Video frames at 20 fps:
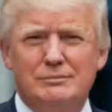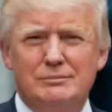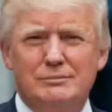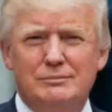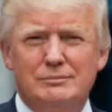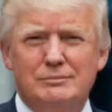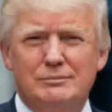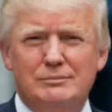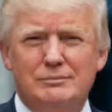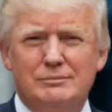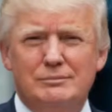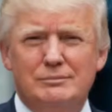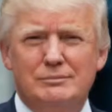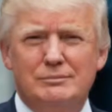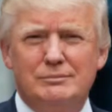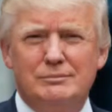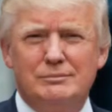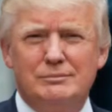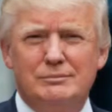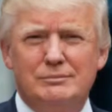
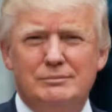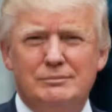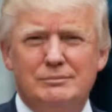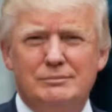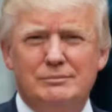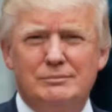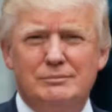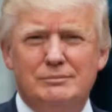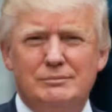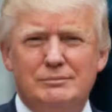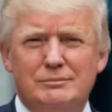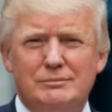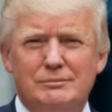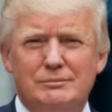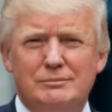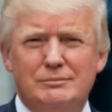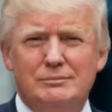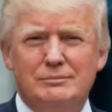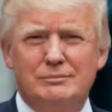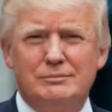
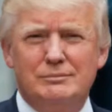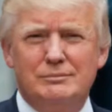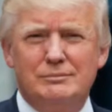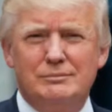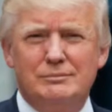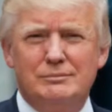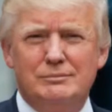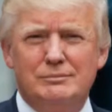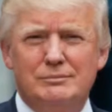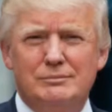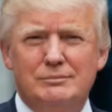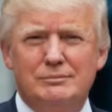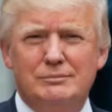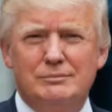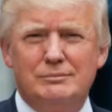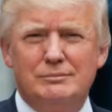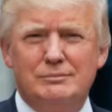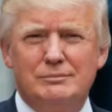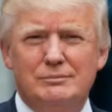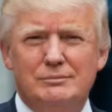
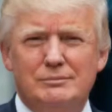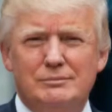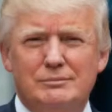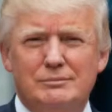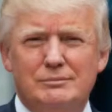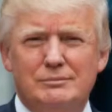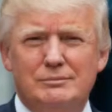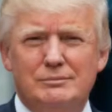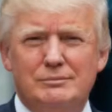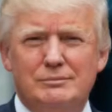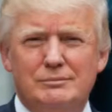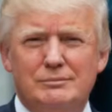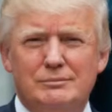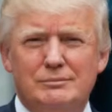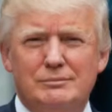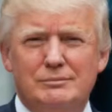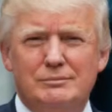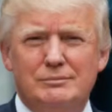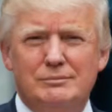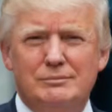
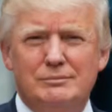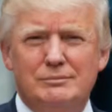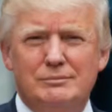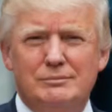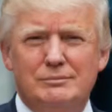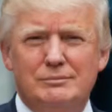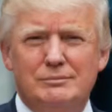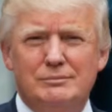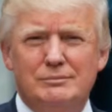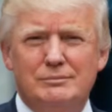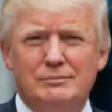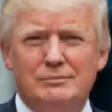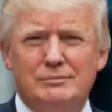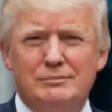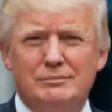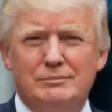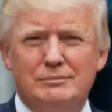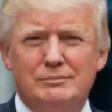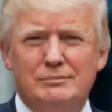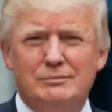
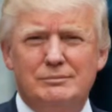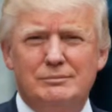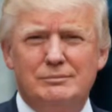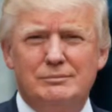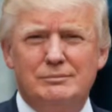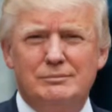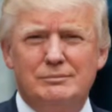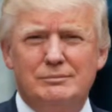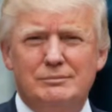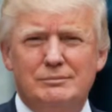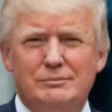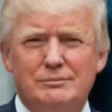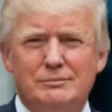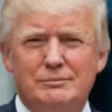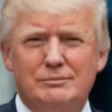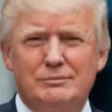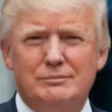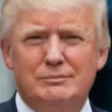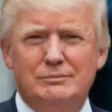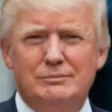
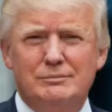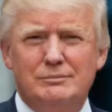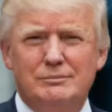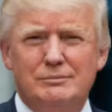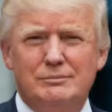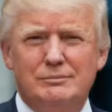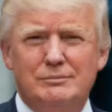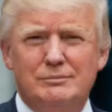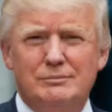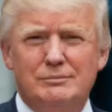[no speech]